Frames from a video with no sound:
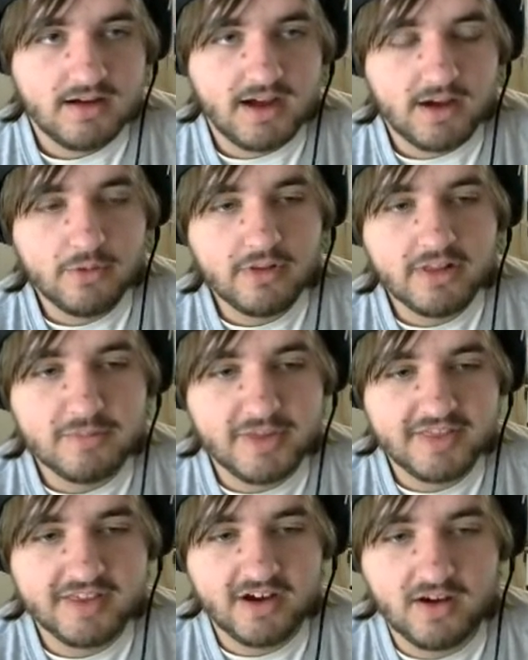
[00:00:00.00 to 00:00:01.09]
I will
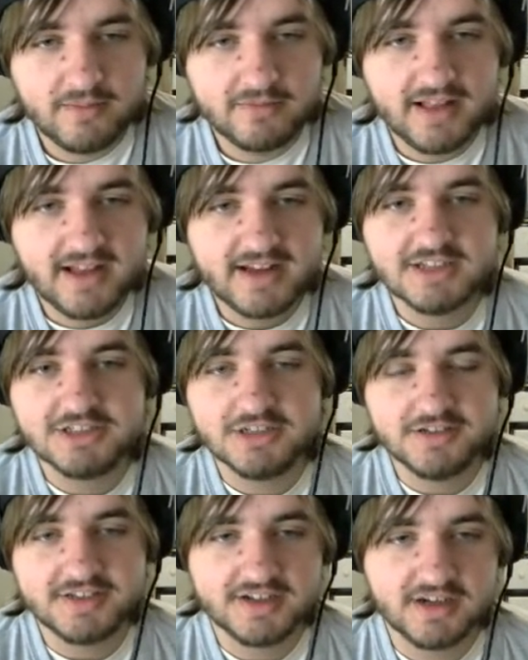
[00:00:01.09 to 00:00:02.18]
admit, though, I'm glad I
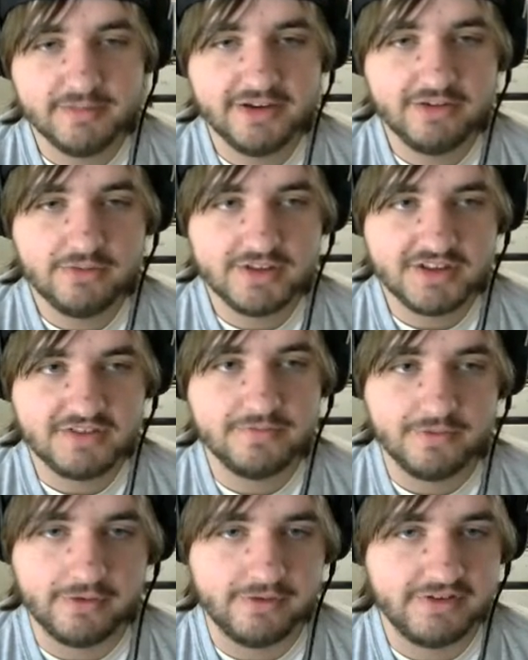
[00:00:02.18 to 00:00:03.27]
chose to come and do this
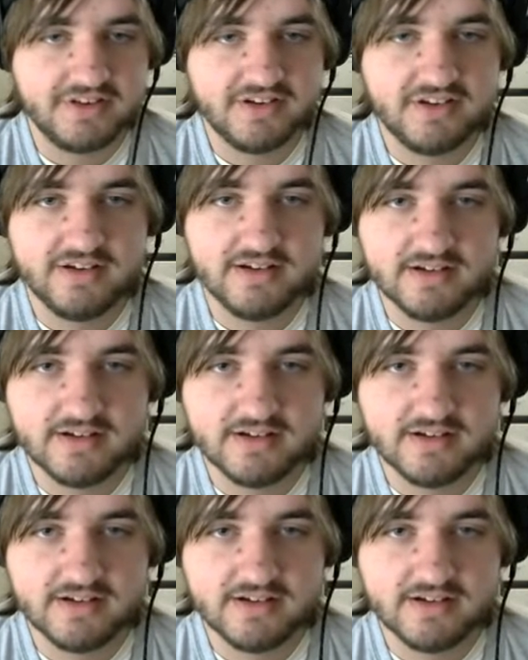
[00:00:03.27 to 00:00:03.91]
first,